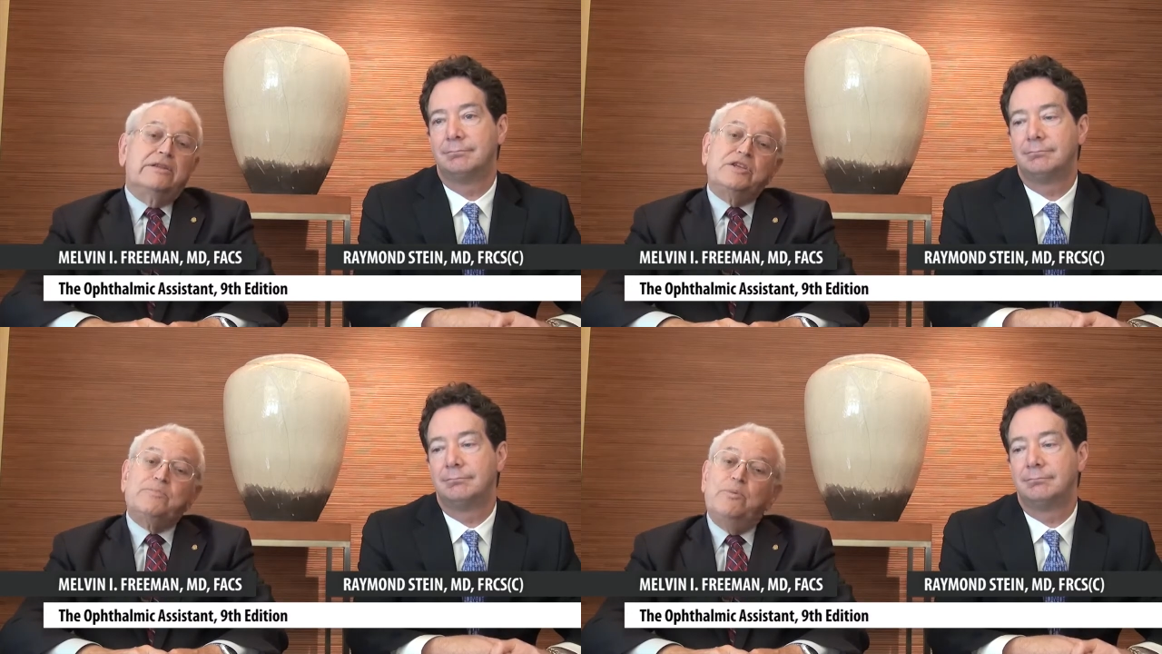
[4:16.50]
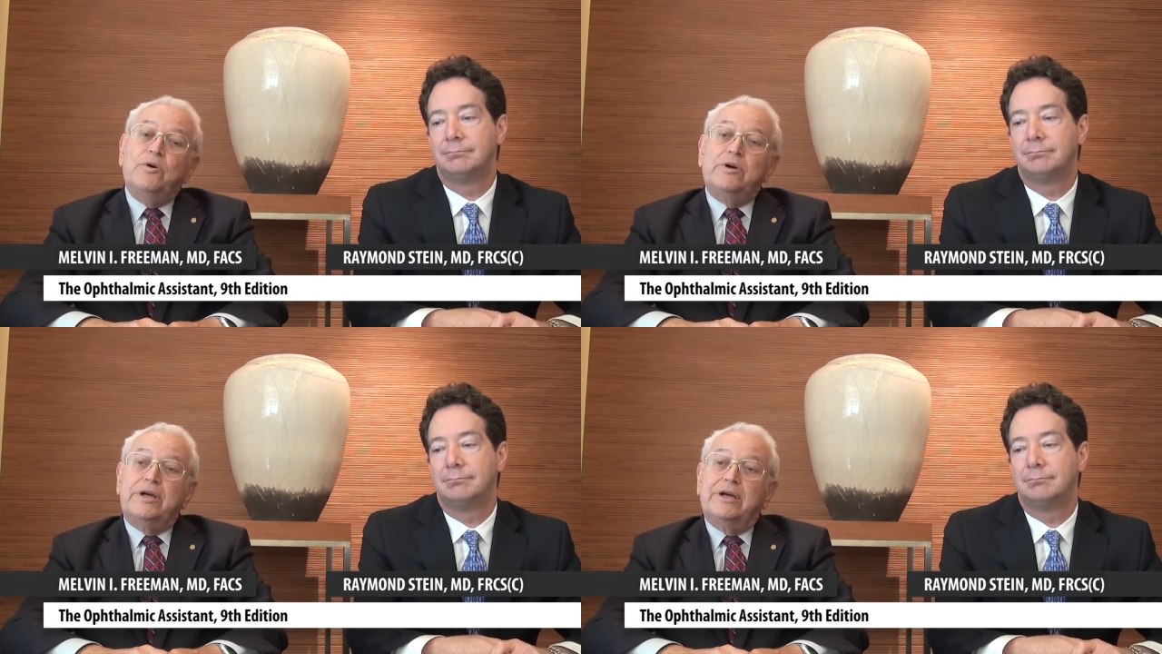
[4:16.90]
Speaker 1: This
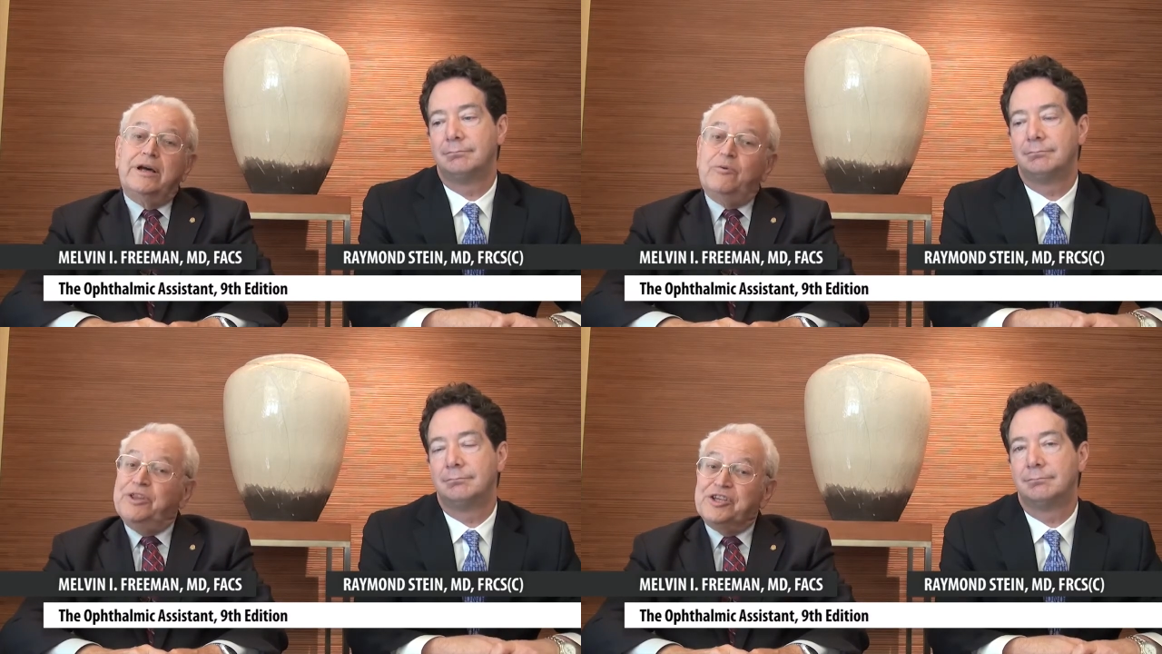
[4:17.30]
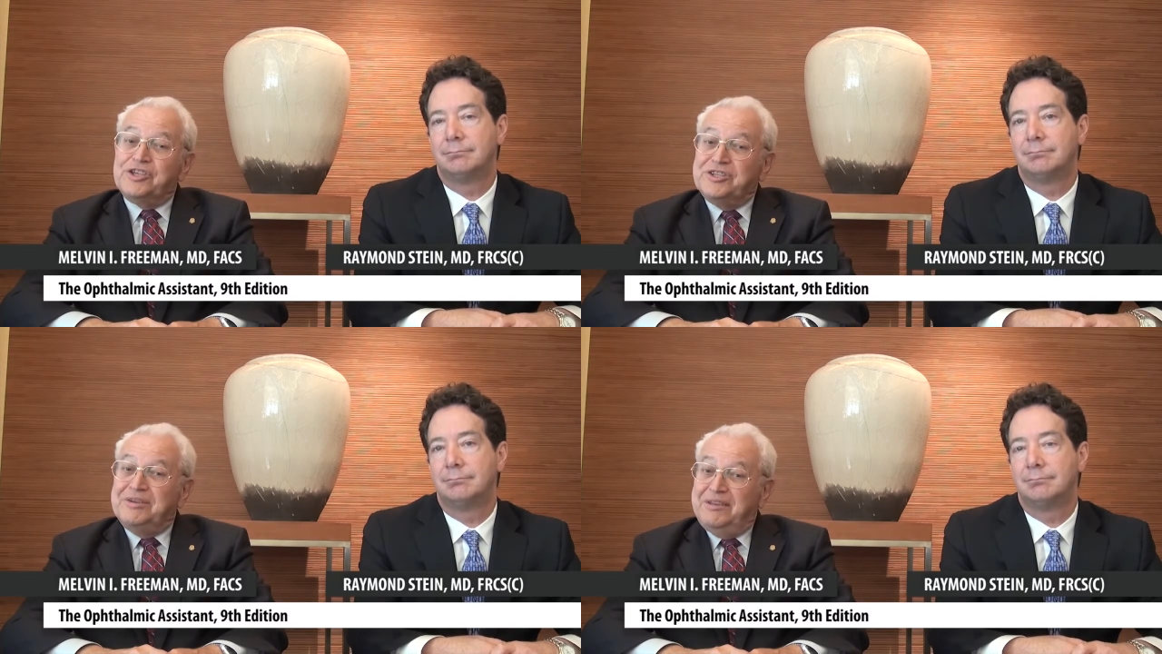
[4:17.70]
book, uh, with
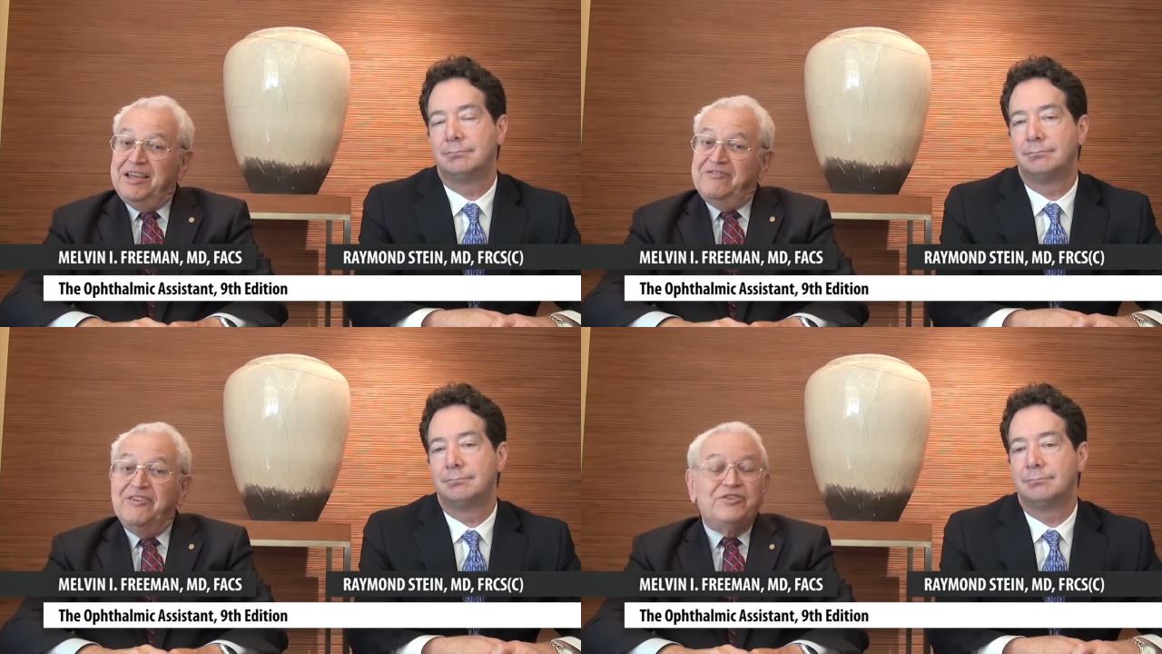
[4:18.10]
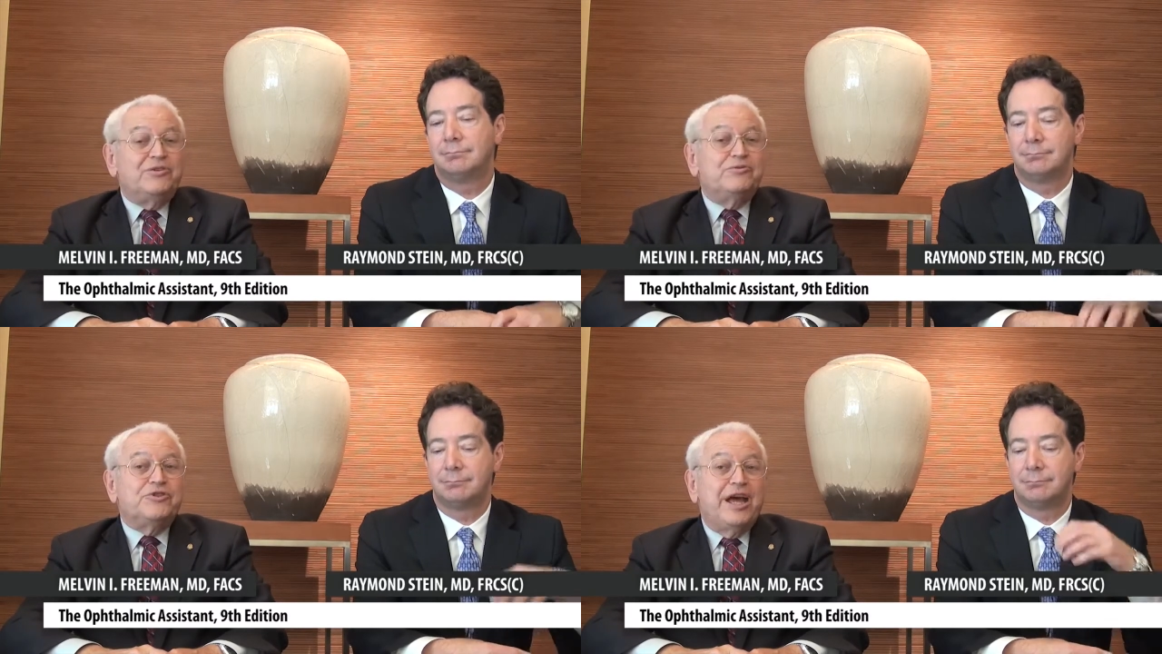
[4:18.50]
its
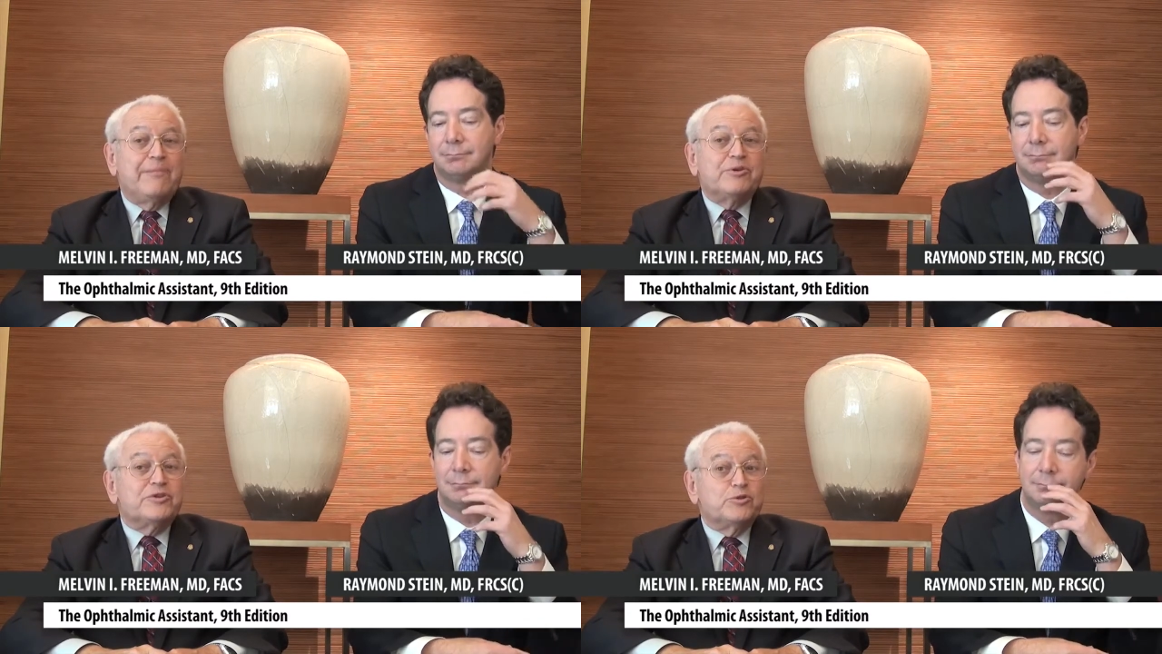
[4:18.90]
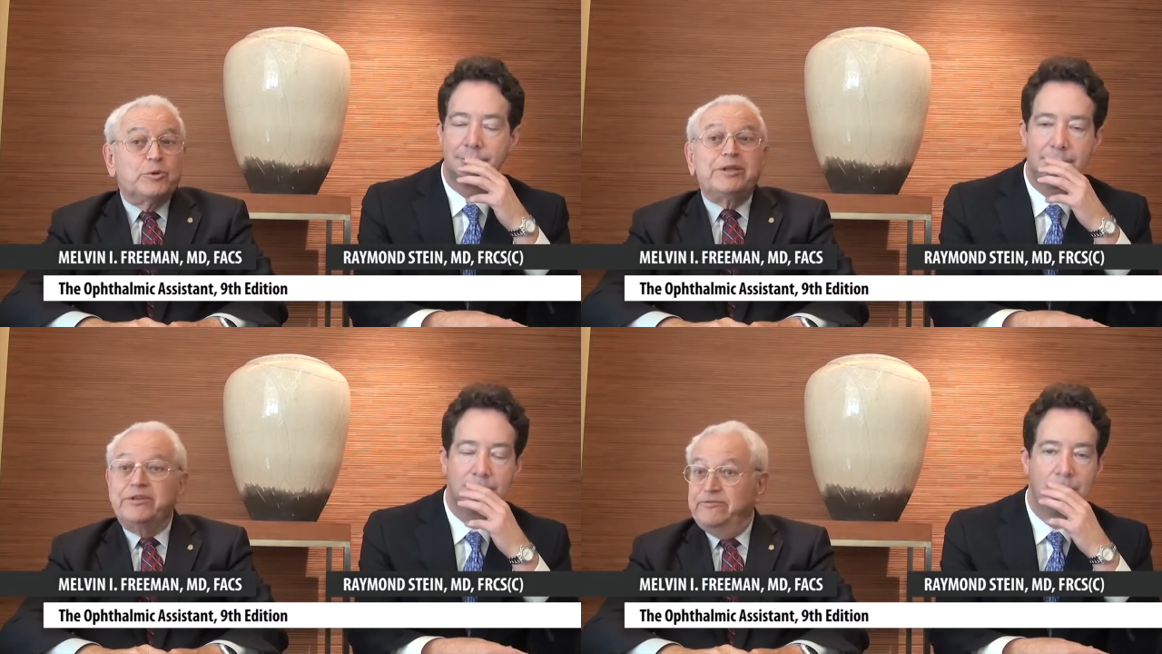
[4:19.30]
fifty-two chapters, is
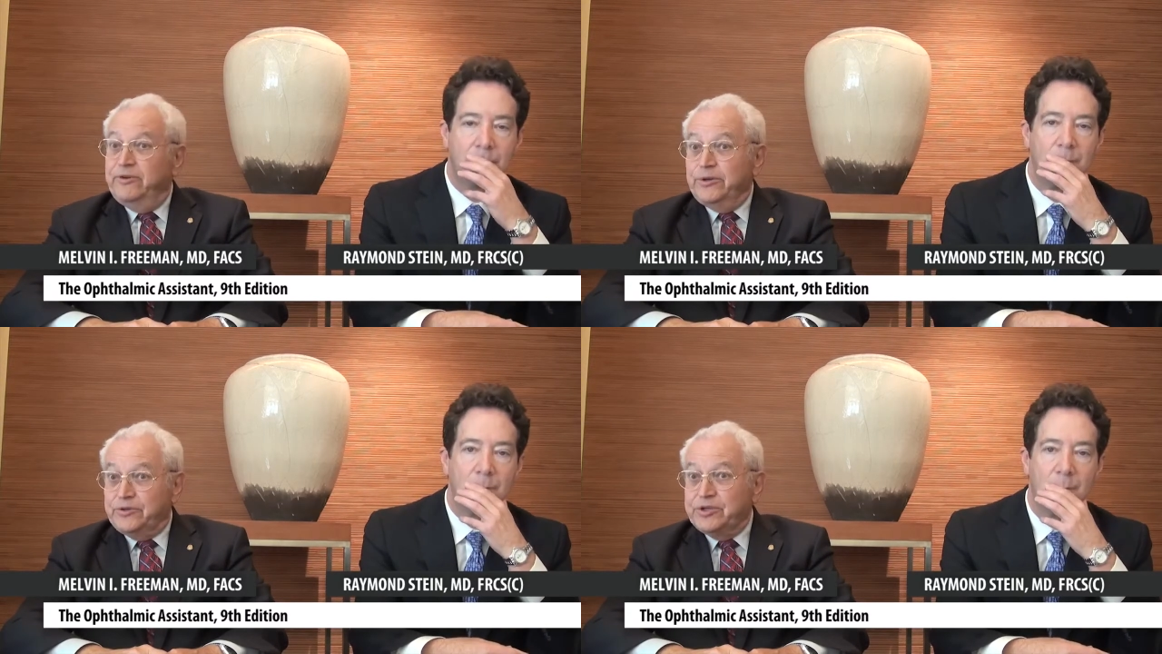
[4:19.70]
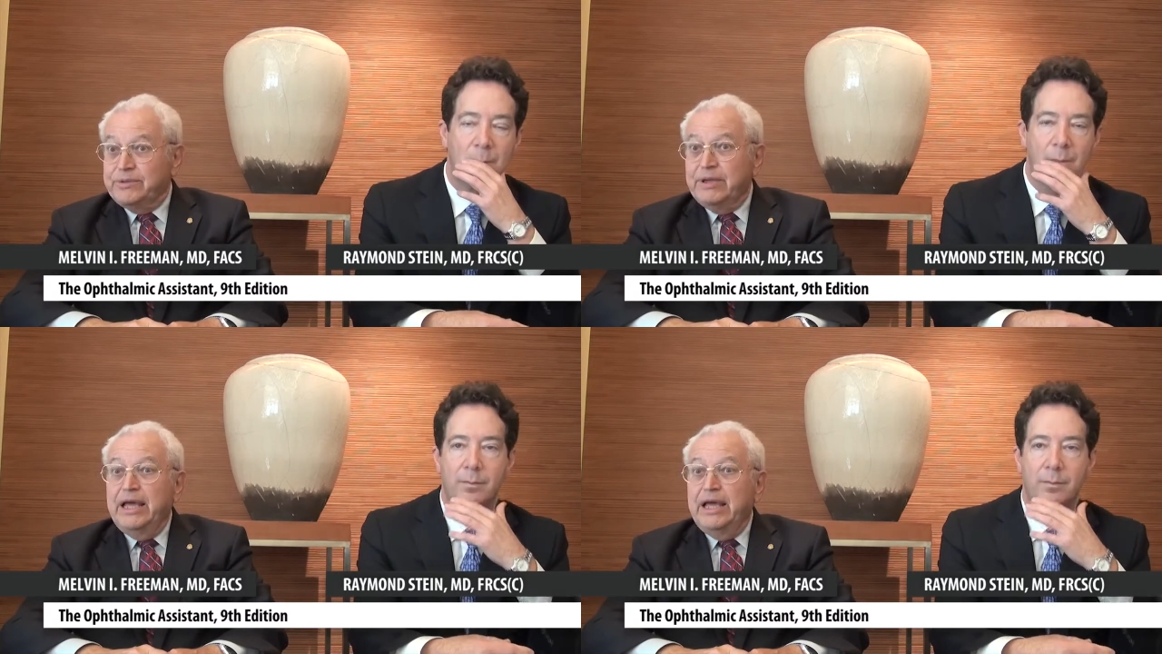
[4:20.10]
really diverse,